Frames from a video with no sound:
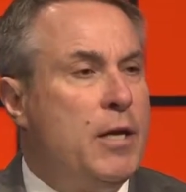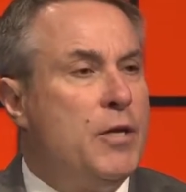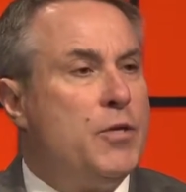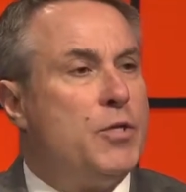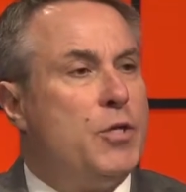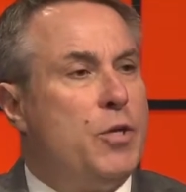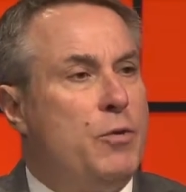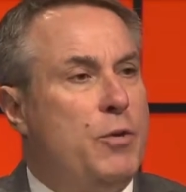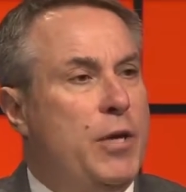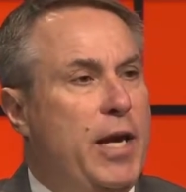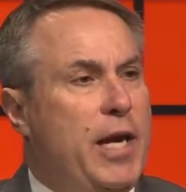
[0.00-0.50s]

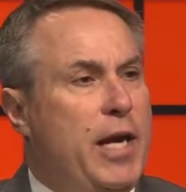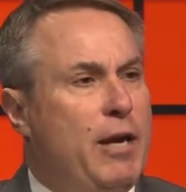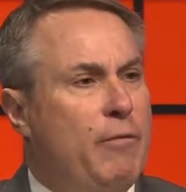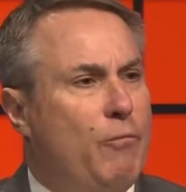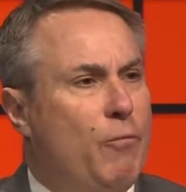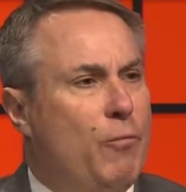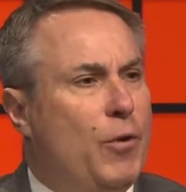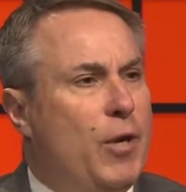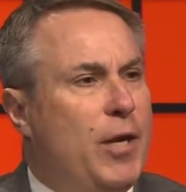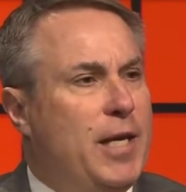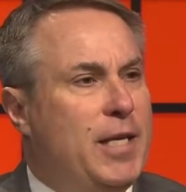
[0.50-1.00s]
So they have
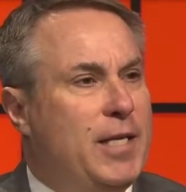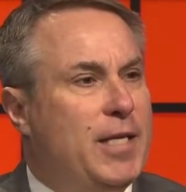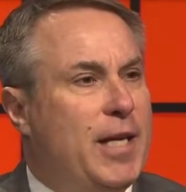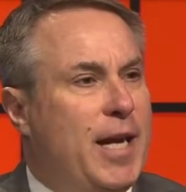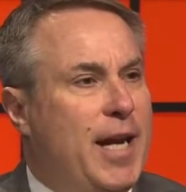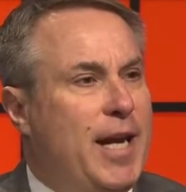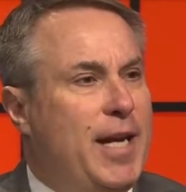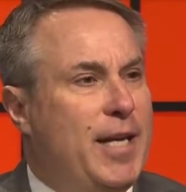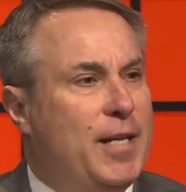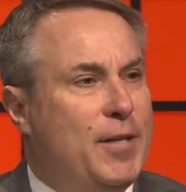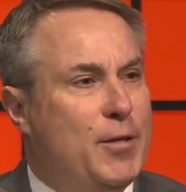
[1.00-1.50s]
really
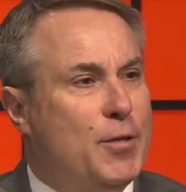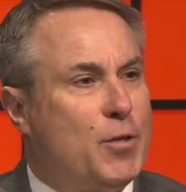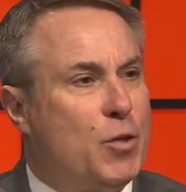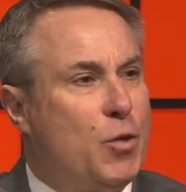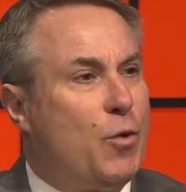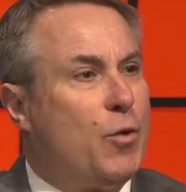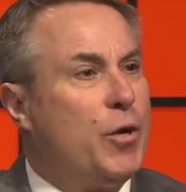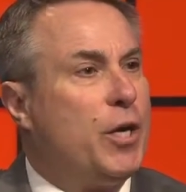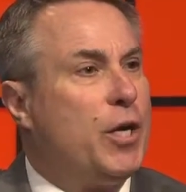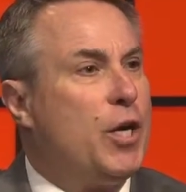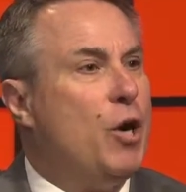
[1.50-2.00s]
taken this
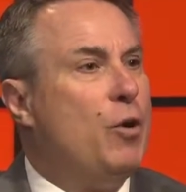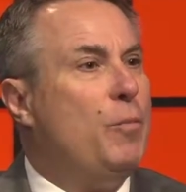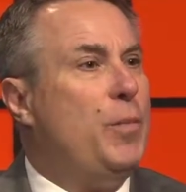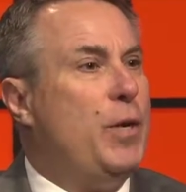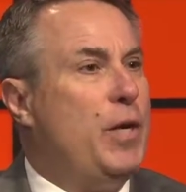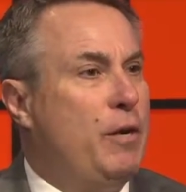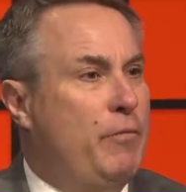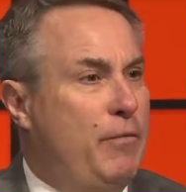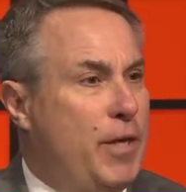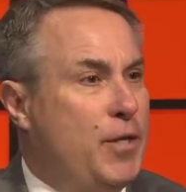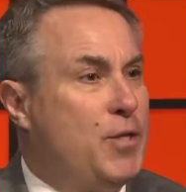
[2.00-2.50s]

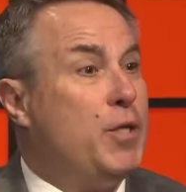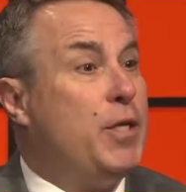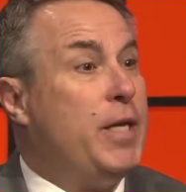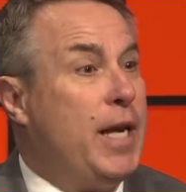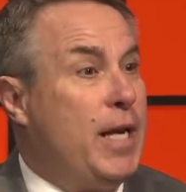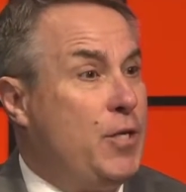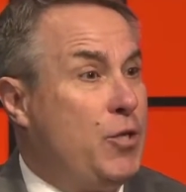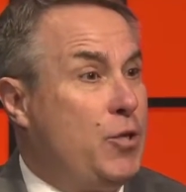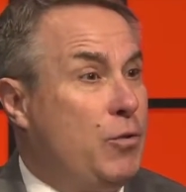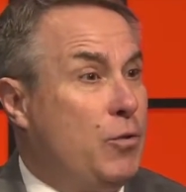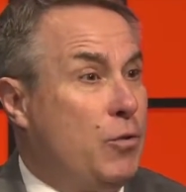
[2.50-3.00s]
cornucopia of
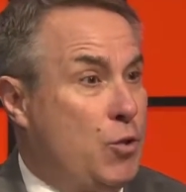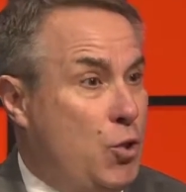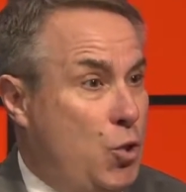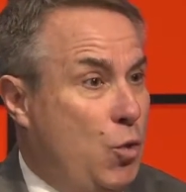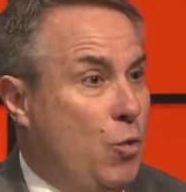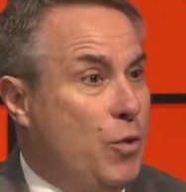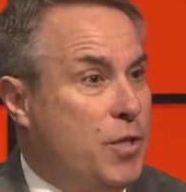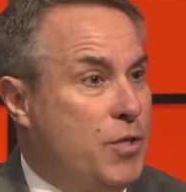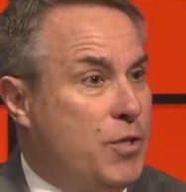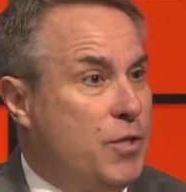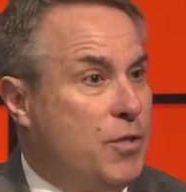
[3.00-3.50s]
educational
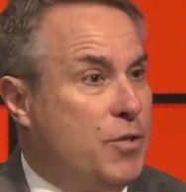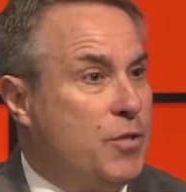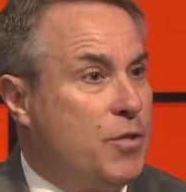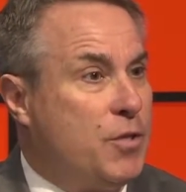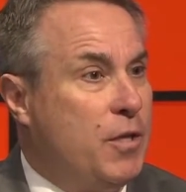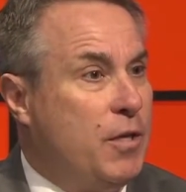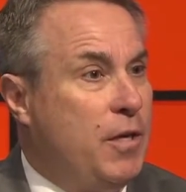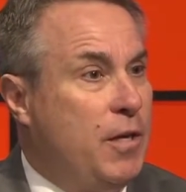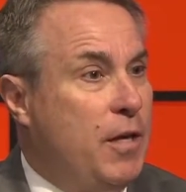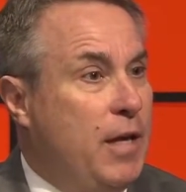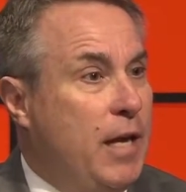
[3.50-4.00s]
choices,
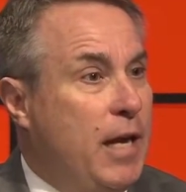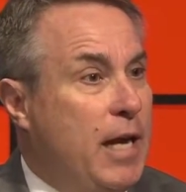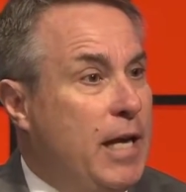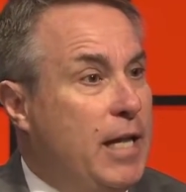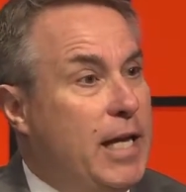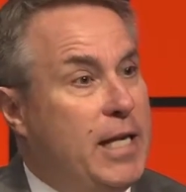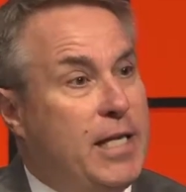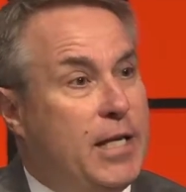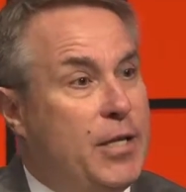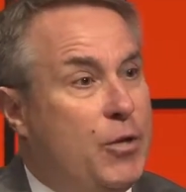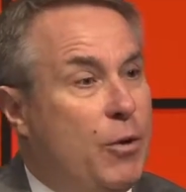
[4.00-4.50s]
yeah. and
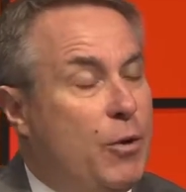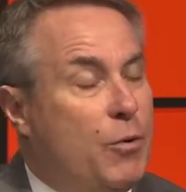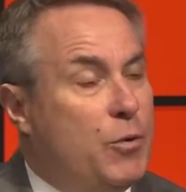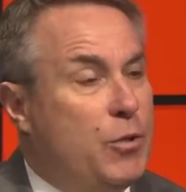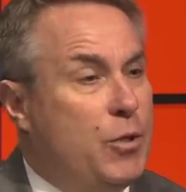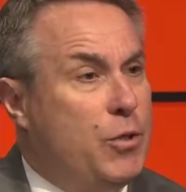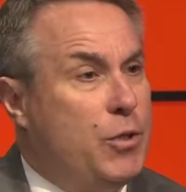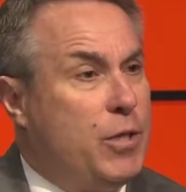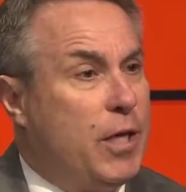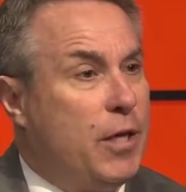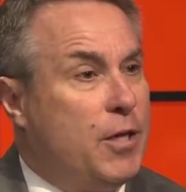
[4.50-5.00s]
they did their own
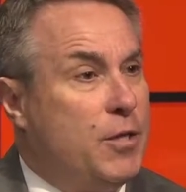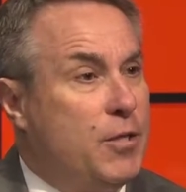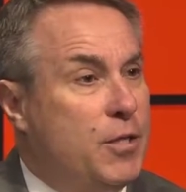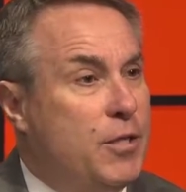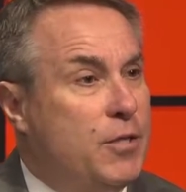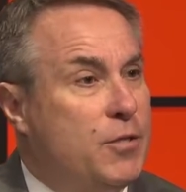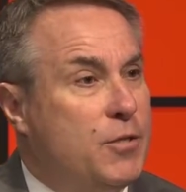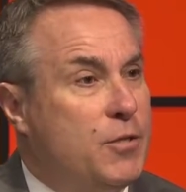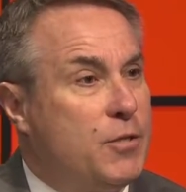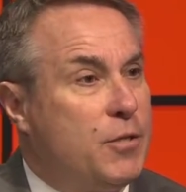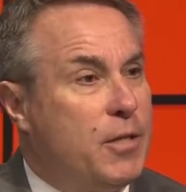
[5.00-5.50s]
due
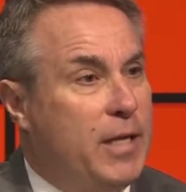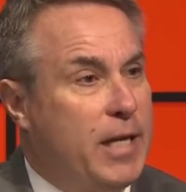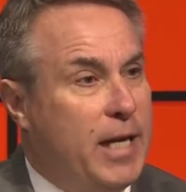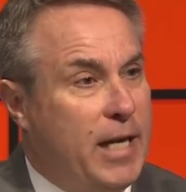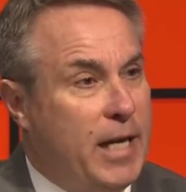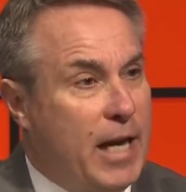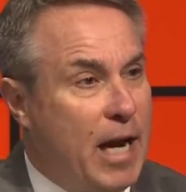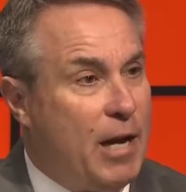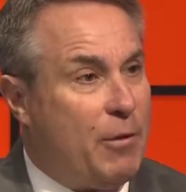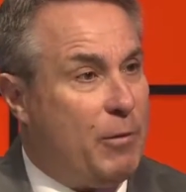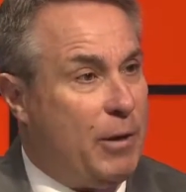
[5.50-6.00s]
diligence, and they
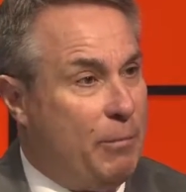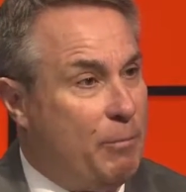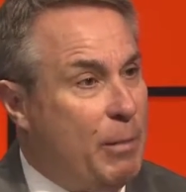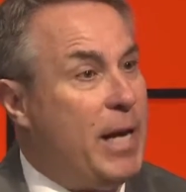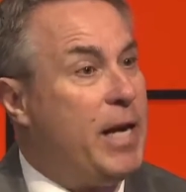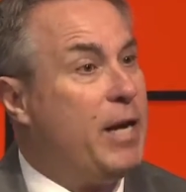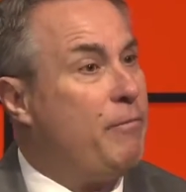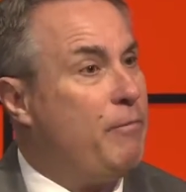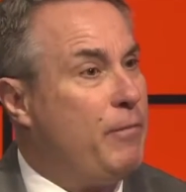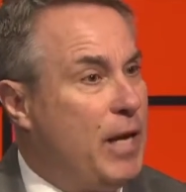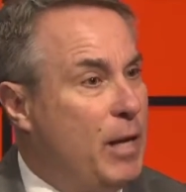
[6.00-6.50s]
got
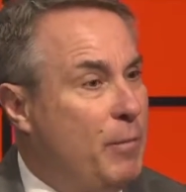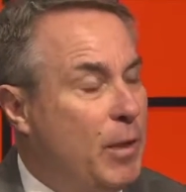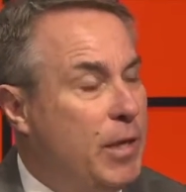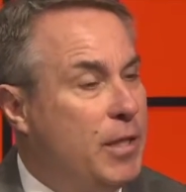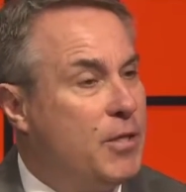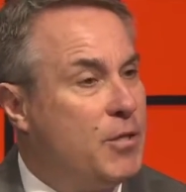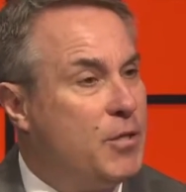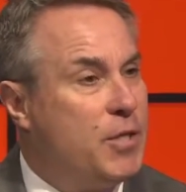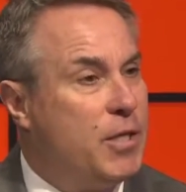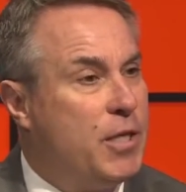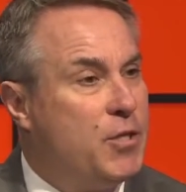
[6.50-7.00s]
made a family
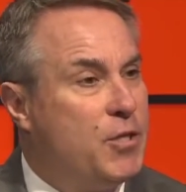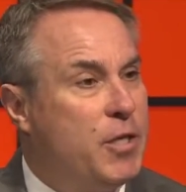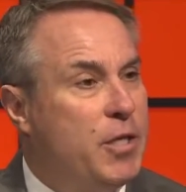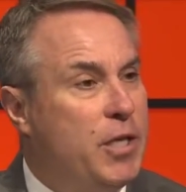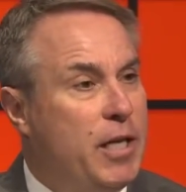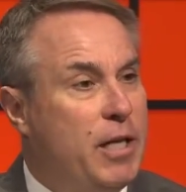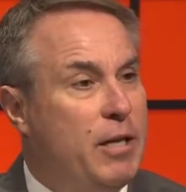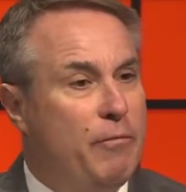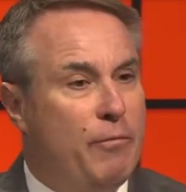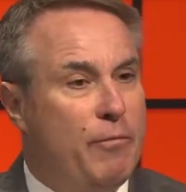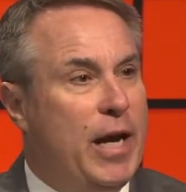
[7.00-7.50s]
decision,
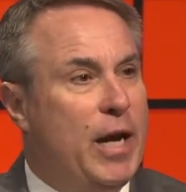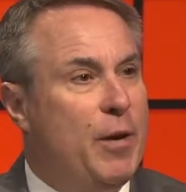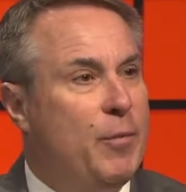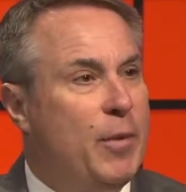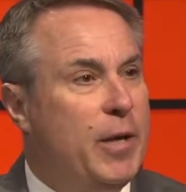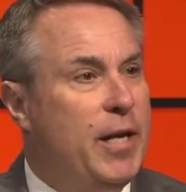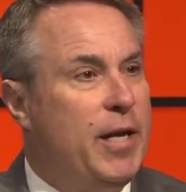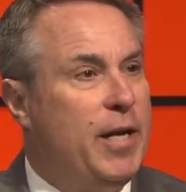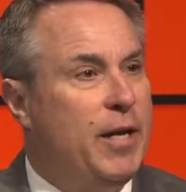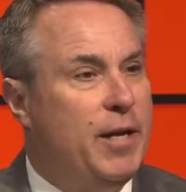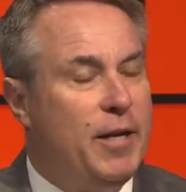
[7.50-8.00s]
and the
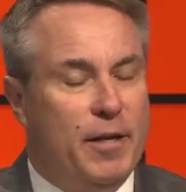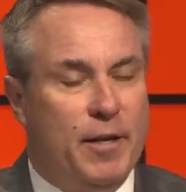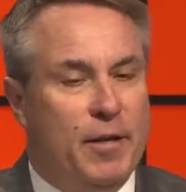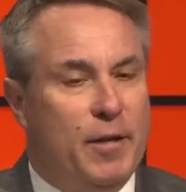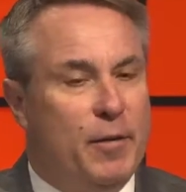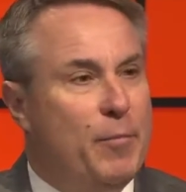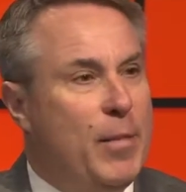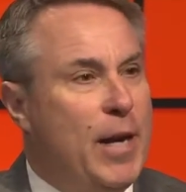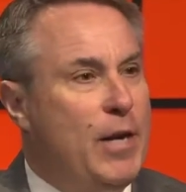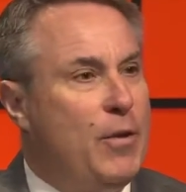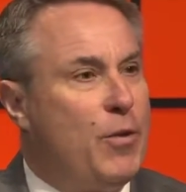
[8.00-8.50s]
family
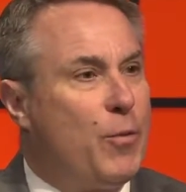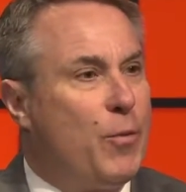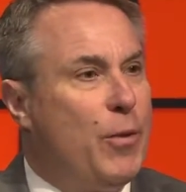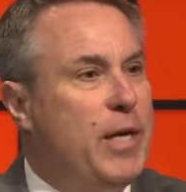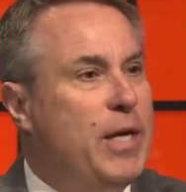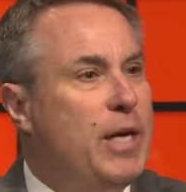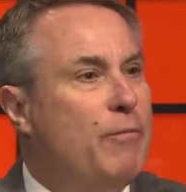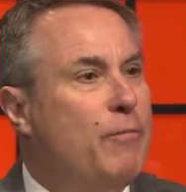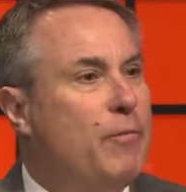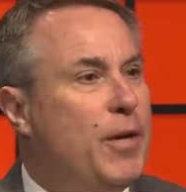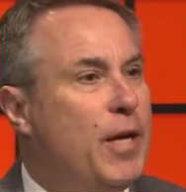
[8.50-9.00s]
made three
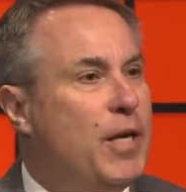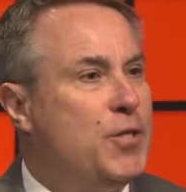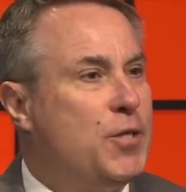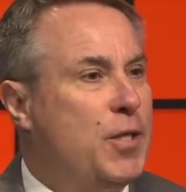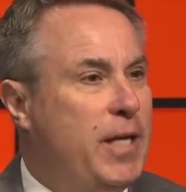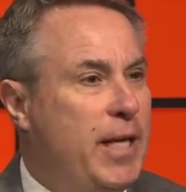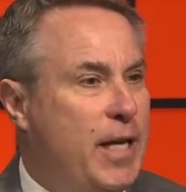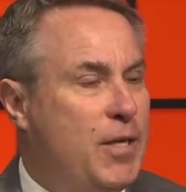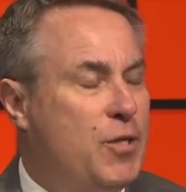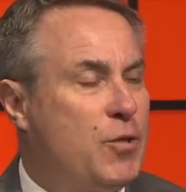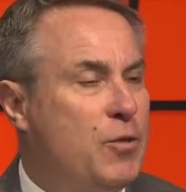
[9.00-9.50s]
different
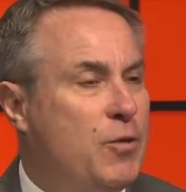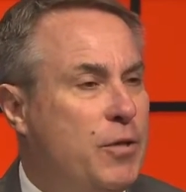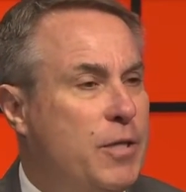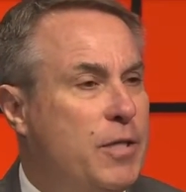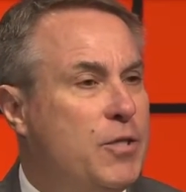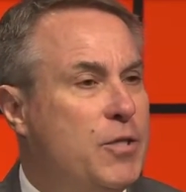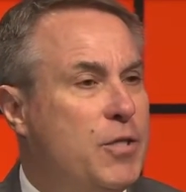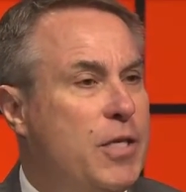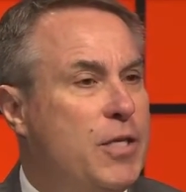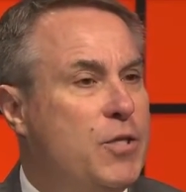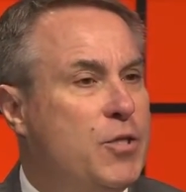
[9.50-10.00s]
educational
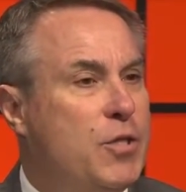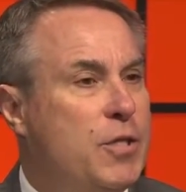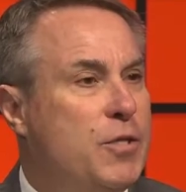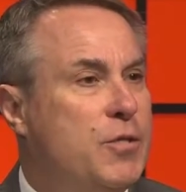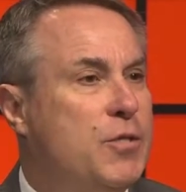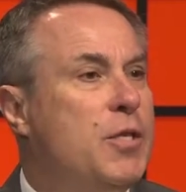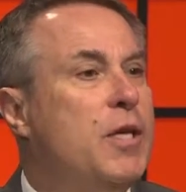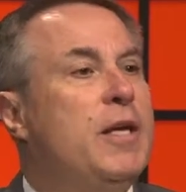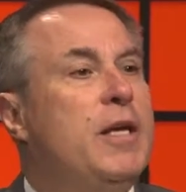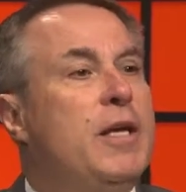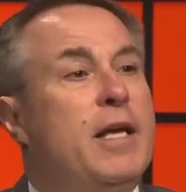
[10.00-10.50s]
decisions.